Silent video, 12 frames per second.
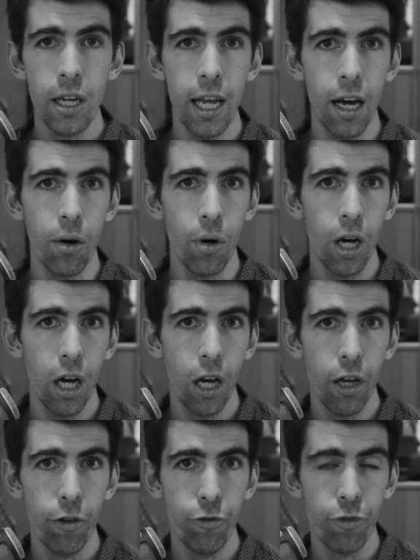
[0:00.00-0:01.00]
Now,
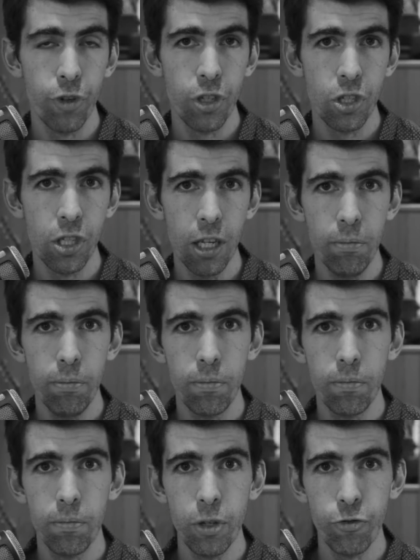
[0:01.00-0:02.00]
I've said
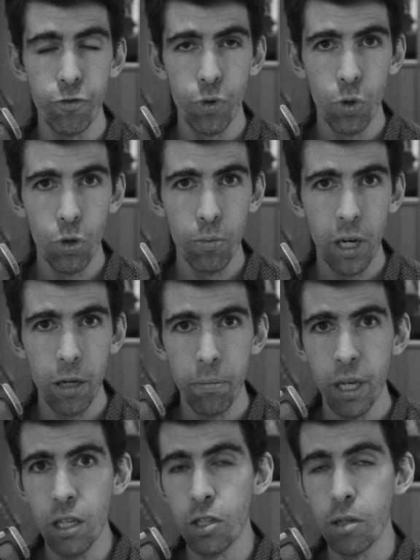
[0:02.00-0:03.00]
before my
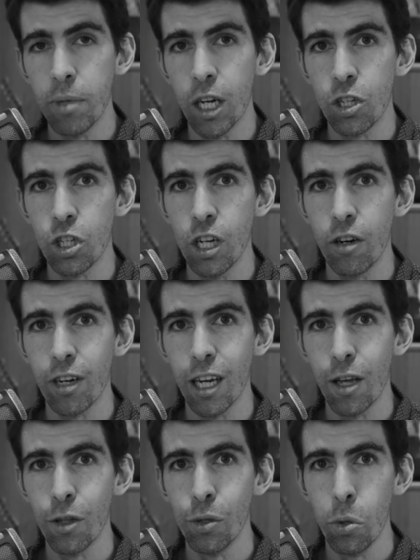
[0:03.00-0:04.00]
piece about sharing
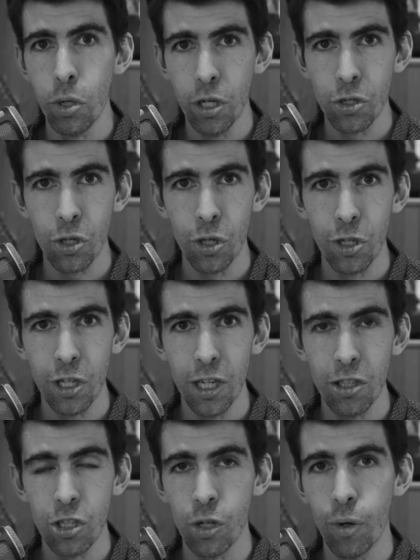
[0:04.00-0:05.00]
other lawyers'
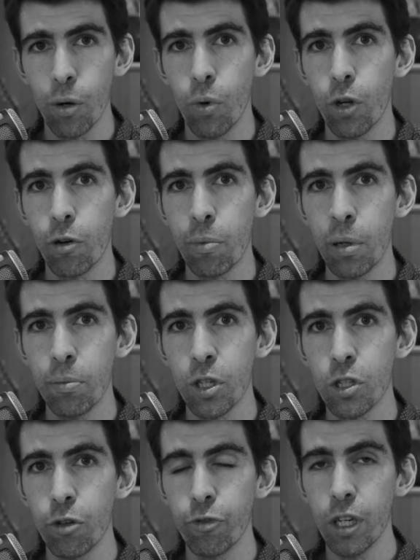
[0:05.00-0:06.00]
content, so I won't repeat
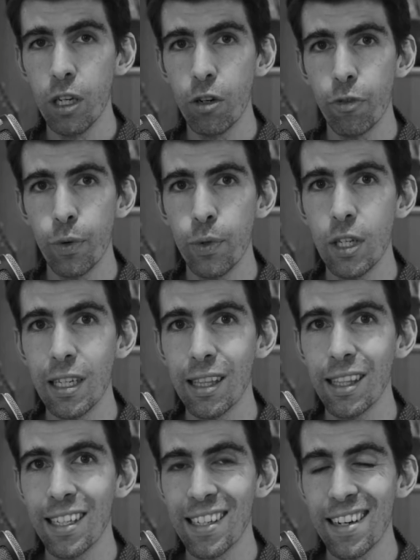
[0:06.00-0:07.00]
myself here. If you
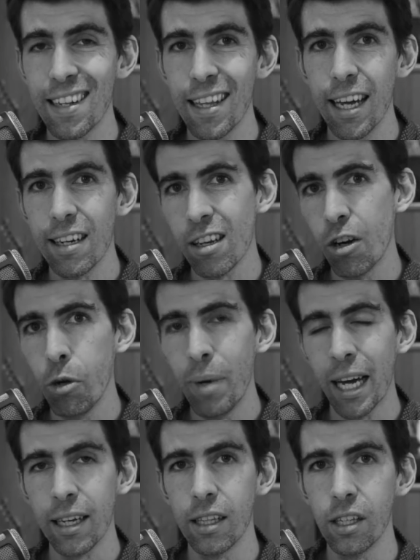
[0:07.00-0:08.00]
didn't listen to that, go
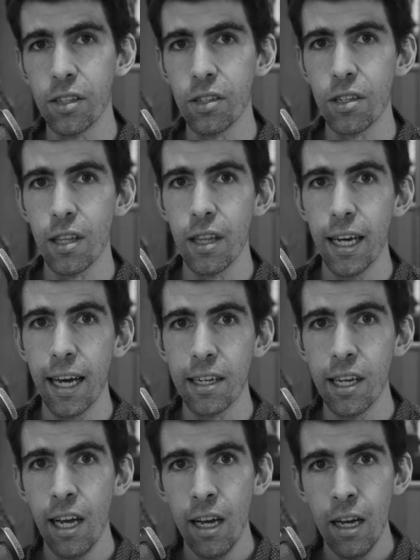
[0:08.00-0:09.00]
back and listen to
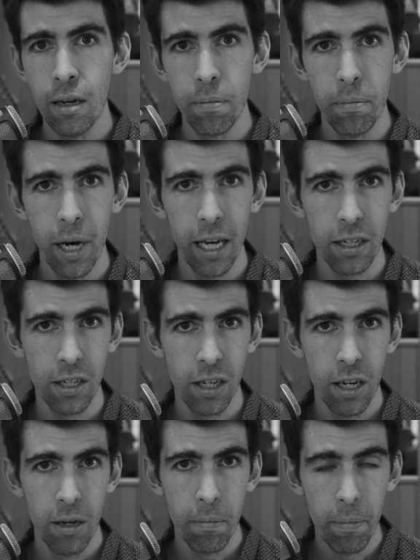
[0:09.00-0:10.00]
that. But
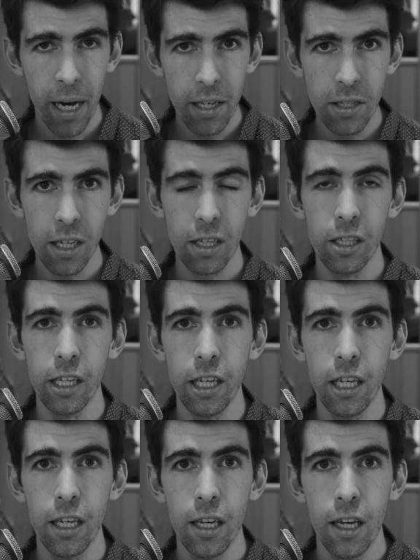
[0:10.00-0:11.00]

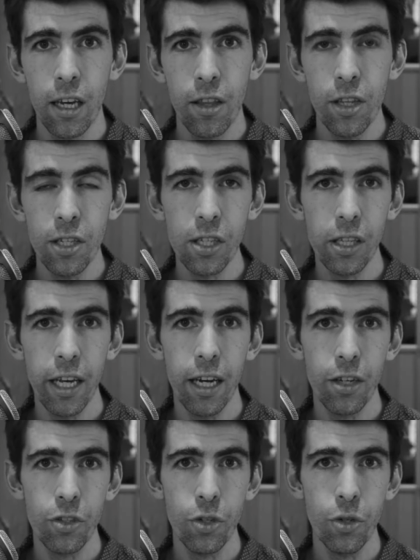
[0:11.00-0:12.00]
basically, this
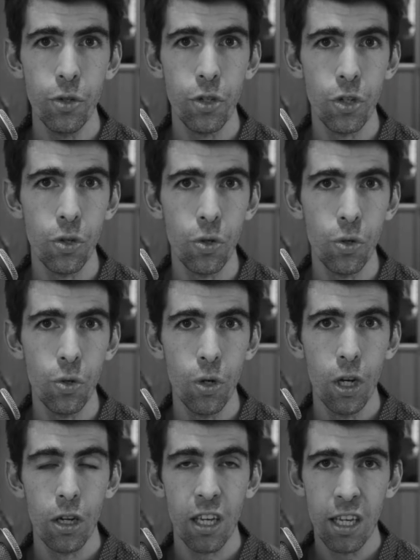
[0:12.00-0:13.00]
allows you to
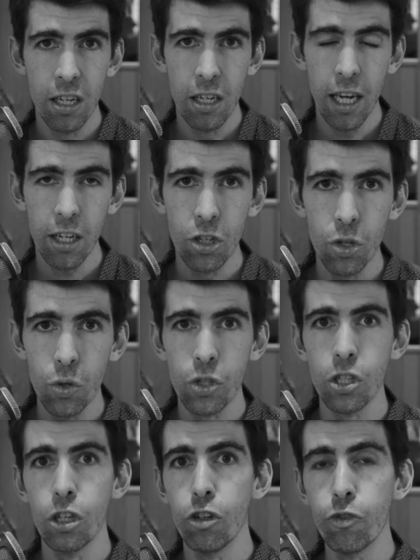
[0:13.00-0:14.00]
connect
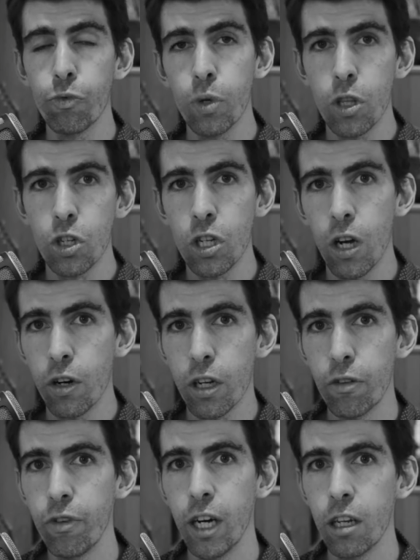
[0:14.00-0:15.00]
yourself with the sharing
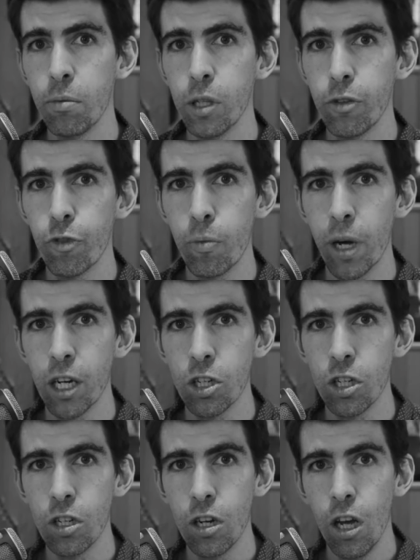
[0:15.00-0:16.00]
of valuable
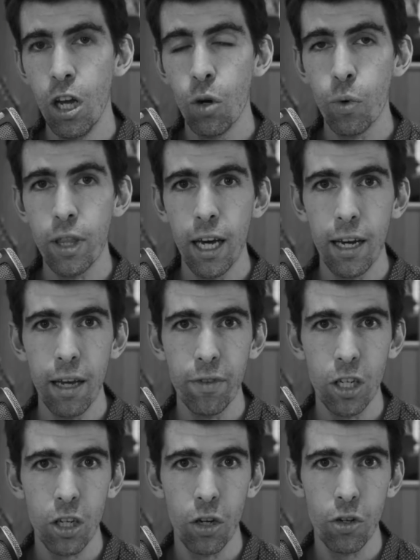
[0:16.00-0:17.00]
information without
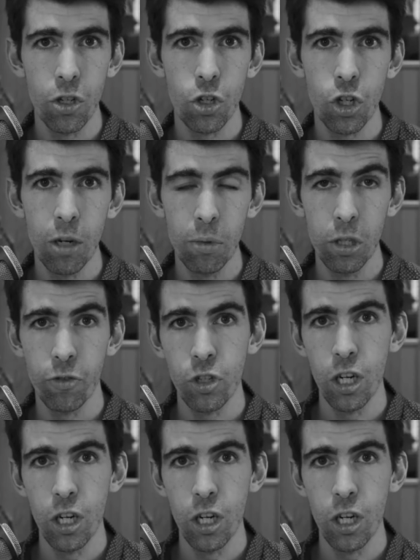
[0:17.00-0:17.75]
having to go to the trouble of